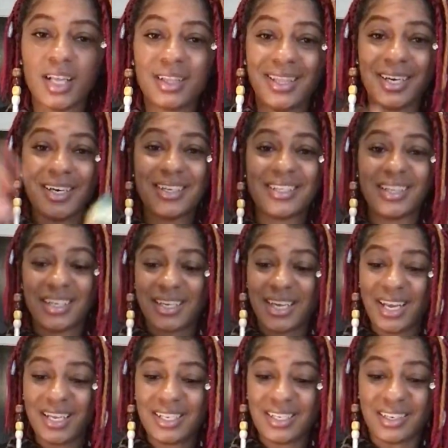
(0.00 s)
the
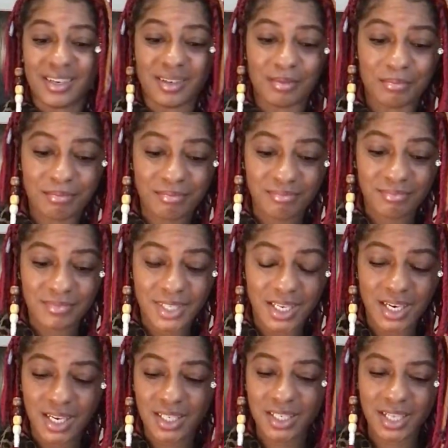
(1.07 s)
kingdom.
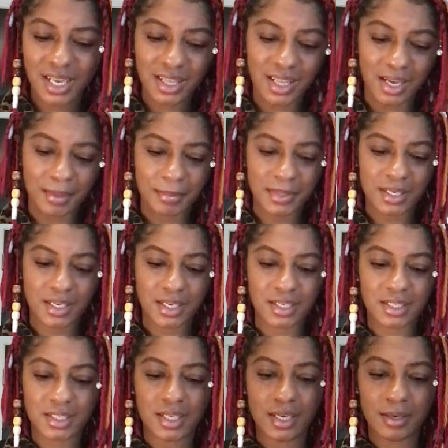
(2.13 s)
And I say that
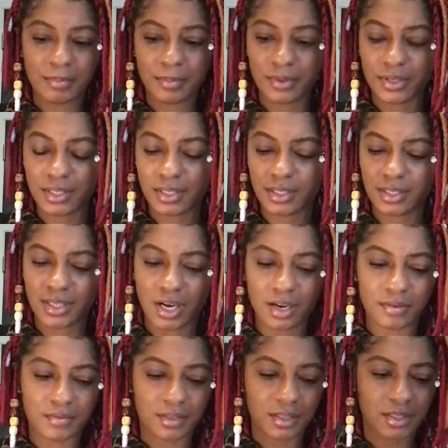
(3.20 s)
because the Empress is
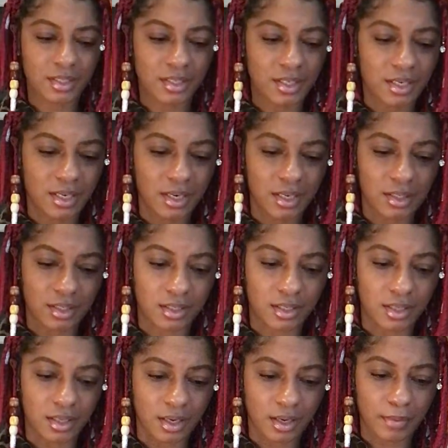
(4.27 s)
obviously connected
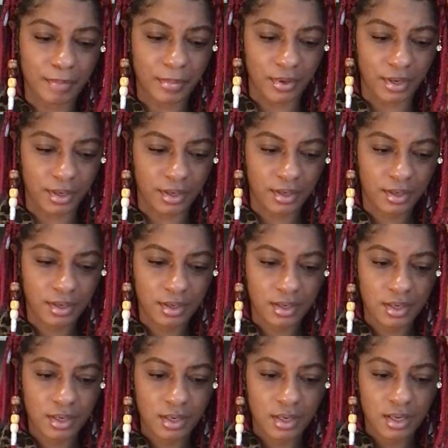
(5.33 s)
to the Emperor,
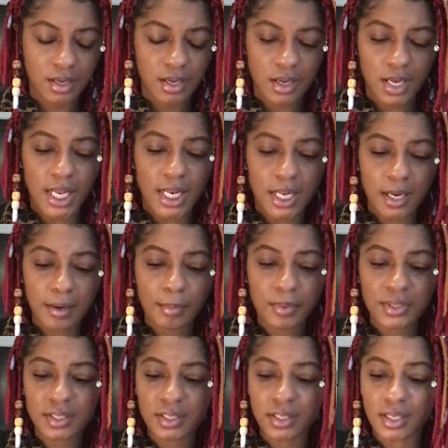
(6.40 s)
and the
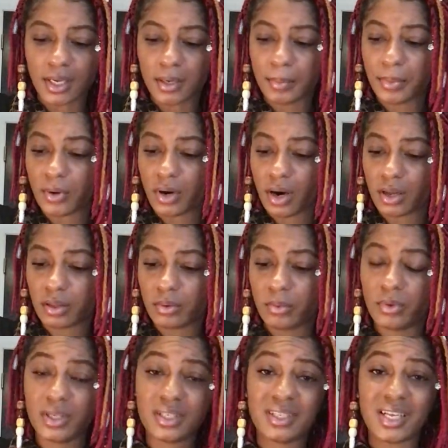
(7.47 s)
Empress and the Emperor are the
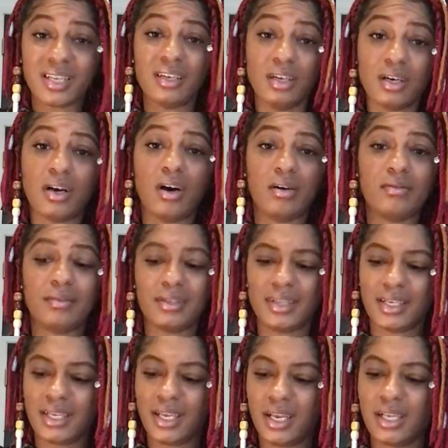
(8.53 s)
ones that look over
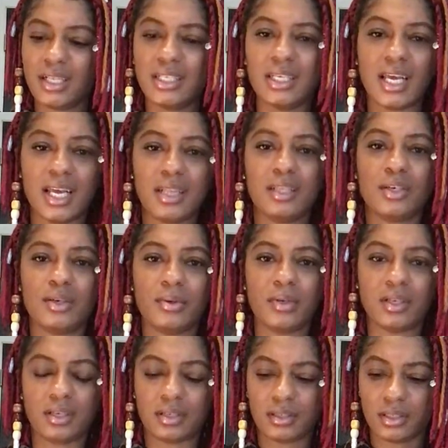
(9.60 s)
the king and the
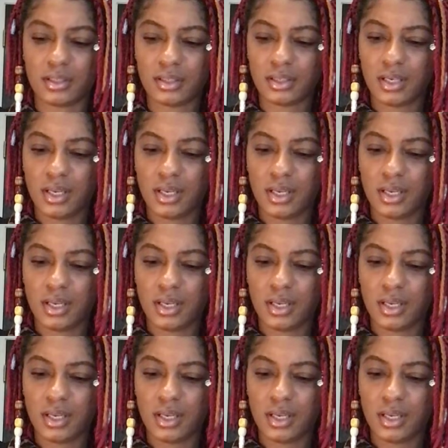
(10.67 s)
queens.